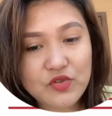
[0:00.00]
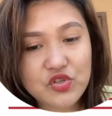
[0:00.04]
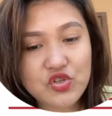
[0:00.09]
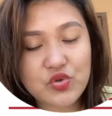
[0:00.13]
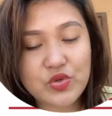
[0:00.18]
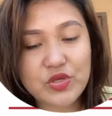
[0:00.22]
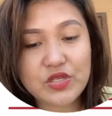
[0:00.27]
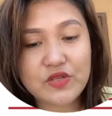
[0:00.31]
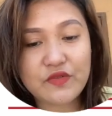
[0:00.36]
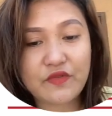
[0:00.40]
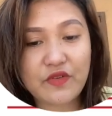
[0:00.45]

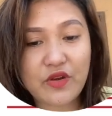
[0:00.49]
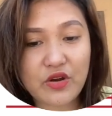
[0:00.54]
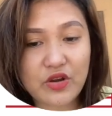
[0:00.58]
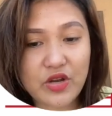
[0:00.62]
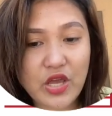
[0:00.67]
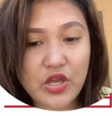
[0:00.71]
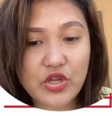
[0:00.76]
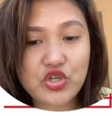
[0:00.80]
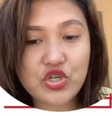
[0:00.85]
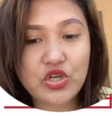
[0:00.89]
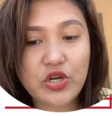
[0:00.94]
treats of their
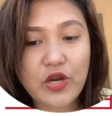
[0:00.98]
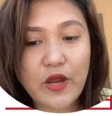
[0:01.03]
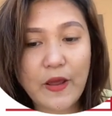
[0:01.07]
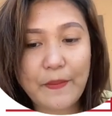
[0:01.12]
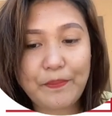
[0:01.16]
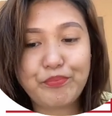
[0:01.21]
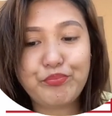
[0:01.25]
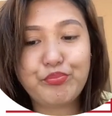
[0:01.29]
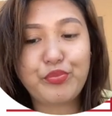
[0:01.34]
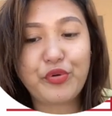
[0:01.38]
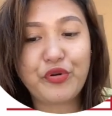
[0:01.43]
nature,
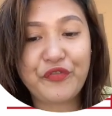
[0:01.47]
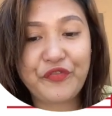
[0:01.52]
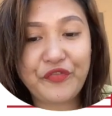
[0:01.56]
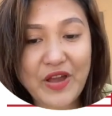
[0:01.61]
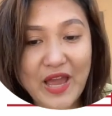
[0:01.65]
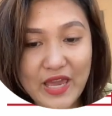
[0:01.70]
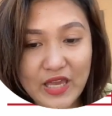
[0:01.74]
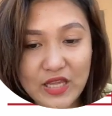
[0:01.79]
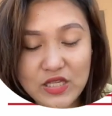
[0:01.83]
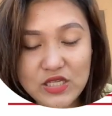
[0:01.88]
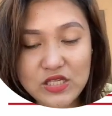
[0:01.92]
and
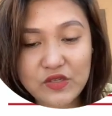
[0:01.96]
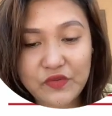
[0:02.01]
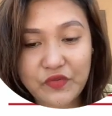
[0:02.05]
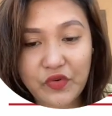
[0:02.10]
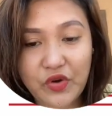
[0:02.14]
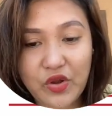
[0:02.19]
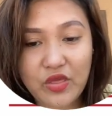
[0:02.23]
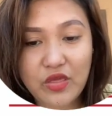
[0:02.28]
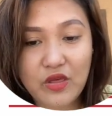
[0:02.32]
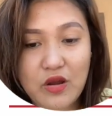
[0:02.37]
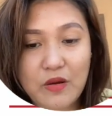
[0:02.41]
provides
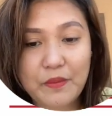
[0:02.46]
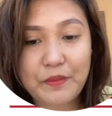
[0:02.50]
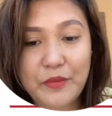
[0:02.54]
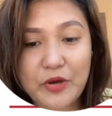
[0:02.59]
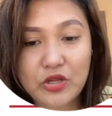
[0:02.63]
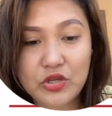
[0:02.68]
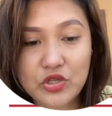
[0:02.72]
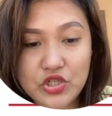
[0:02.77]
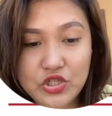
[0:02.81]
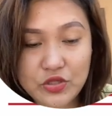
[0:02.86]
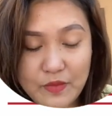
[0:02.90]
for their
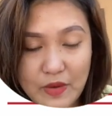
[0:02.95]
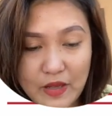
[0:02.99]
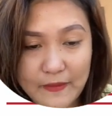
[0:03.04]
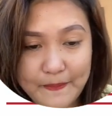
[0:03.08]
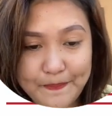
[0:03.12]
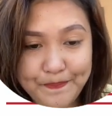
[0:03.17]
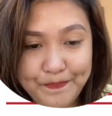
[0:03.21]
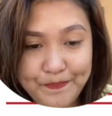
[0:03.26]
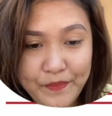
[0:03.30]
punishment.